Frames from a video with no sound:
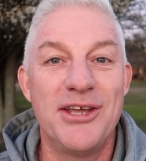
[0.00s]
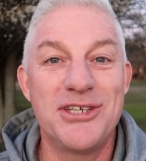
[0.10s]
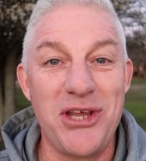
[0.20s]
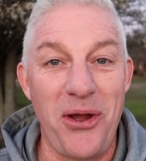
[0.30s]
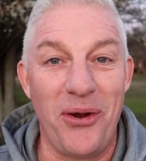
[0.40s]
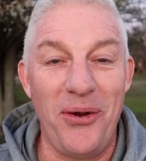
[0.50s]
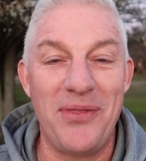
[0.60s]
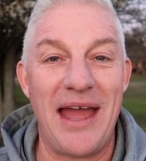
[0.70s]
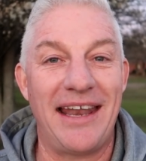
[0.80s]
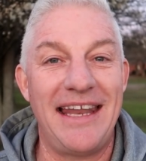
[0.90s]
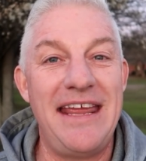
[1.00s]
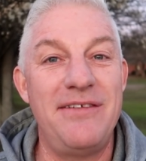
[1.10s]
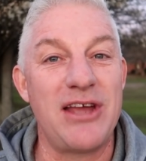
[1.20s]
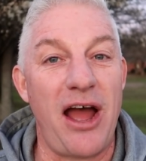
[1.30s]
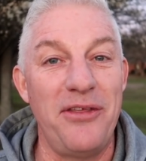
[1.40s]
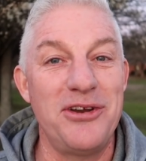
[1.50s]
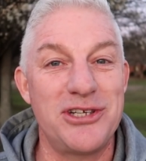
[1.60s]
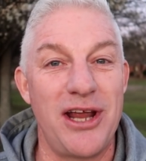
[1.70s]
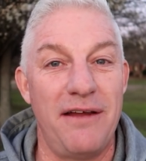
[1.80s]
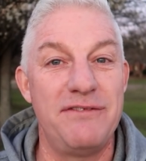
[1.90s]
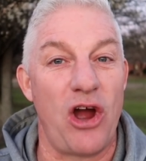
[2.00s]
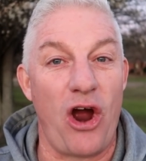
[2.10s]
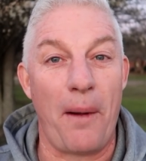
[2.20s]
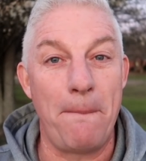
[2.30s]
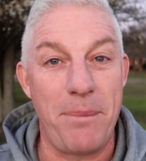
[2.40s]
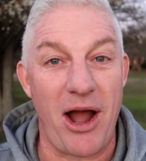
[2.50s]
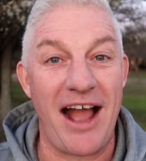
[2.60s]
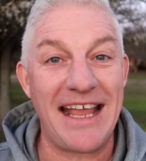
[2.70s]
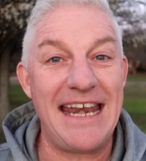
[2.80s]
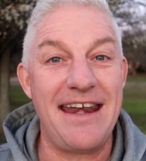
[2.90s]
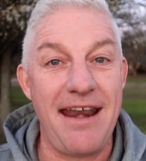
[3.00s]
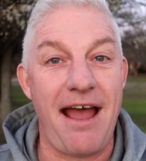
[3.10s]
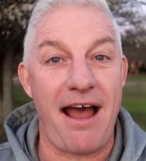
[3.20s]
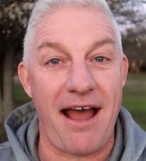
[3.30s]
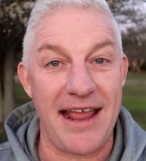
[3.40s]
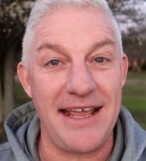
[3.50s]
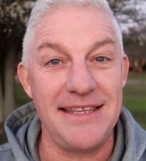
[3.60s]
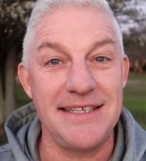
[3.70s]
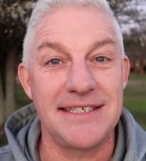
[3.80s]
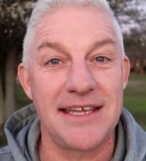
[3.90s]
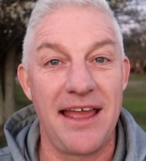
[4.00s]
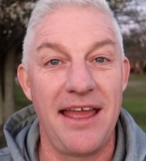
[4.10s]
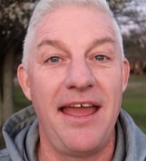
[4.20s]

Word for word: So that leaves other shoves are pocket nines